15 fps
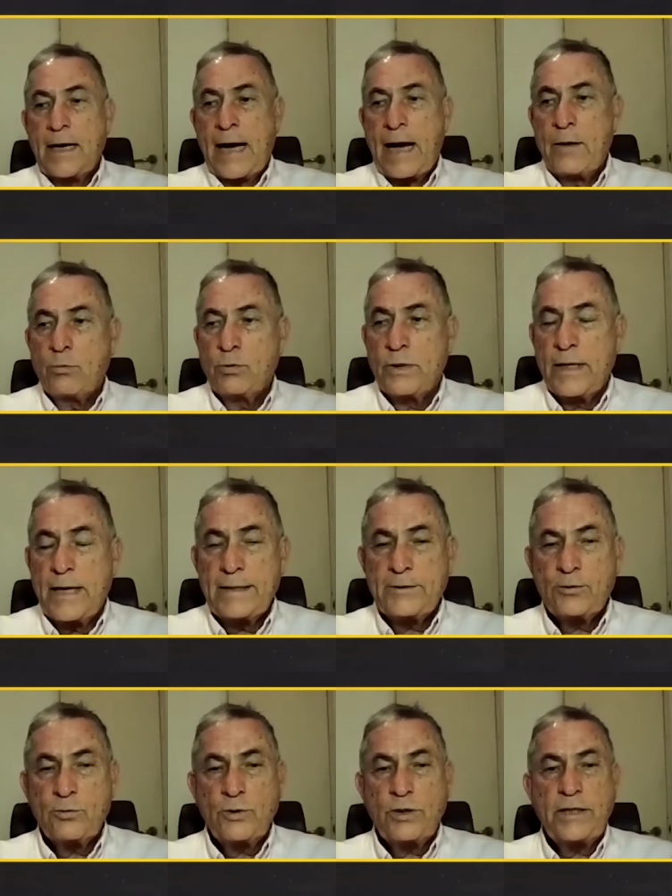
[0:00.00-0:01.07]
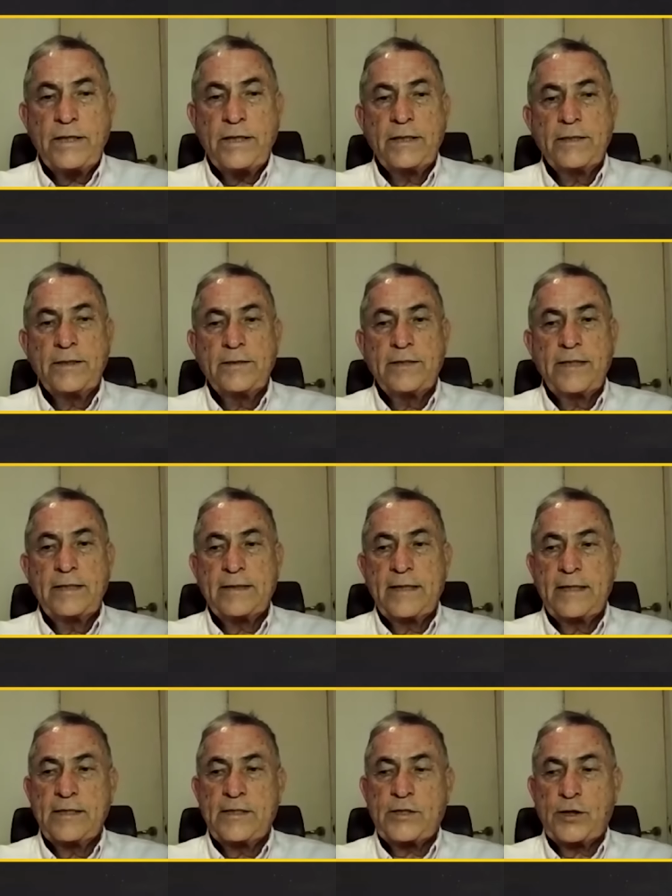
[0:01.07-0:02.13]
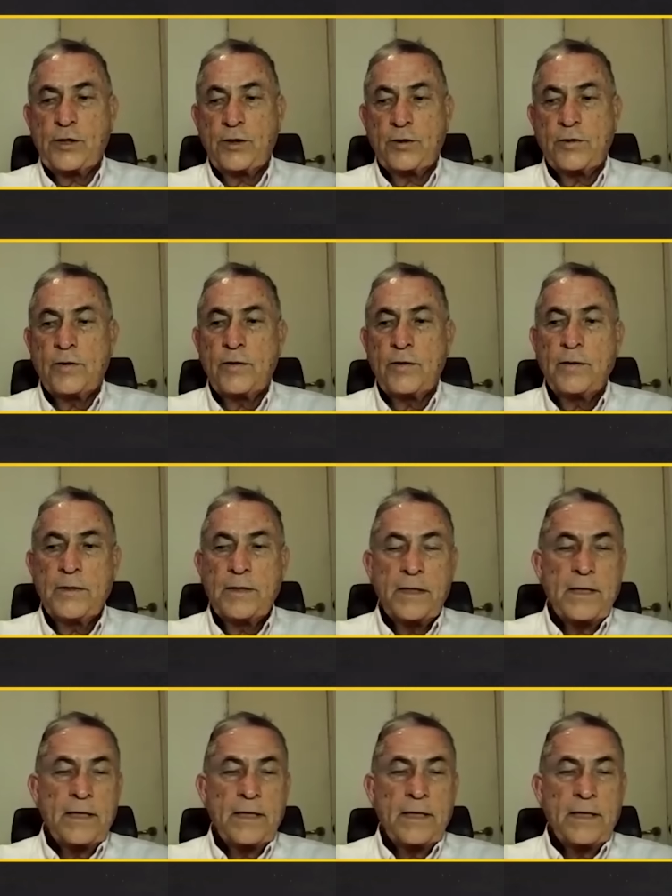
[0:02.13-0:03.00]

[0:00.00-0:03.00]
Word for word: i would like to hear that a certain